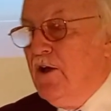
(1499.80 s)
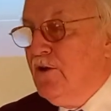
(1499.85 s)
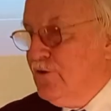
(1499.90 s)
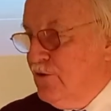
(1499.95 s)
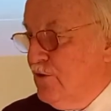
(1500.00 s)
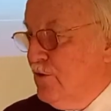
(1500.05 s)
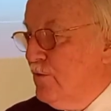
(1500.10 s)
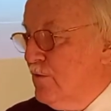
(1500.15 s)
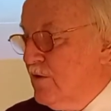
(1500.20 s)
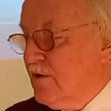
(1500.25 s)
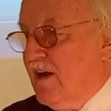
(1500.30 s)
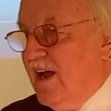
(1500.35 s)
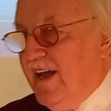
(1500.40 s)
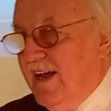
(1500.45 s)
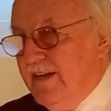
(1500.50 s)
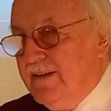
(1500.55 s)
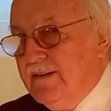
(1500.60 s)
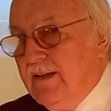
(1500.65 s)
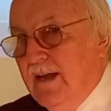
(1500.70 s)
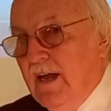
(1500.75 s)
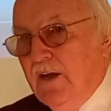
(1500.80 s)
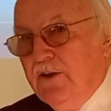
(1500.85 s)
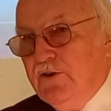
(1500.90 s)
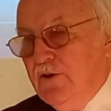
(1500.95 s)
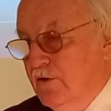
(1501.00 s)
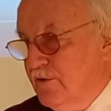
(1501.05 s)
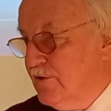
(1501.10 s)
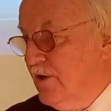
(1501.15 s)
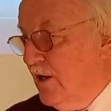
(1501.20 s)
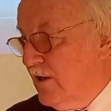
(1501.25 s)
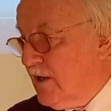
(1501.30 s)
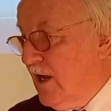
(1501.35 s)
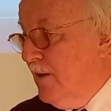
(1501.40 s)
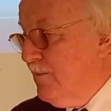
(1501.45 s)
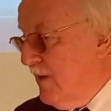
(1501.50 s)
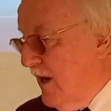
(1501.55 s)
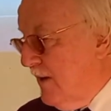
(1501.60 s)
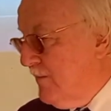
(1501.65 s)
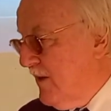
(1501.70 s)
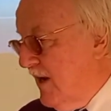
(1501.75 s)
You are in. You're not,
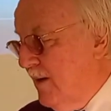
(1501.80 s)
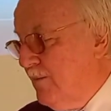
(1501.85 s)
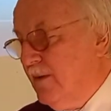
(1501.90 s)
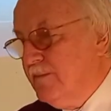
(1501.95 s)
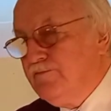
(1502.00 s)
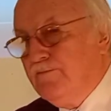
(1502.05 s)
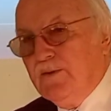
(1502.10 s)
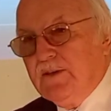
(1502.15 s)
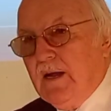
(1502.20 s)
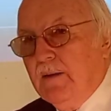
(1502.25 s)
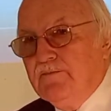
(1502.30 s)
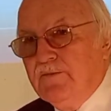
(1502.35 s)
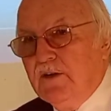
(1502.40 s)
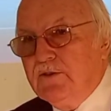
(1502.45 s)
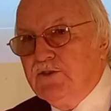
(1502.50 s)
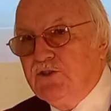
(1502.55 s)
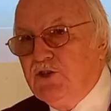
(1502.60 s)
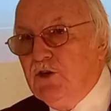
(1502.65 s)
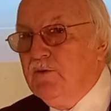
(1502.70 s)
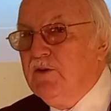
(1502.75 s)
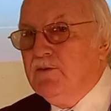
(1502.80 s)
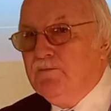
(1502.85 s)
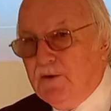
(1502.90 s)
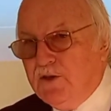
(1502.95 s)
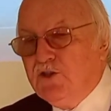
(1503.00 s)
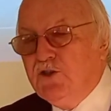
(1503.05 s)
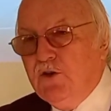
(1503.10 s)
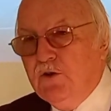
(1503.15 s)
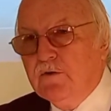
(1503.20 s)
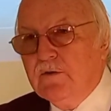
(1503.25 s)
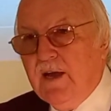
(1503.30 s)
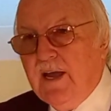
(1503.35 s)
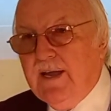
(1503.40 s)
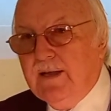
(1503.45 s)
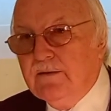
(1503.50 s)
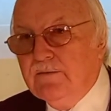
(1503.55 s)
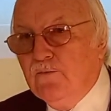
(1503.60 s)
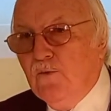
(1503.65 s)
I'm not Jewish, but you're in.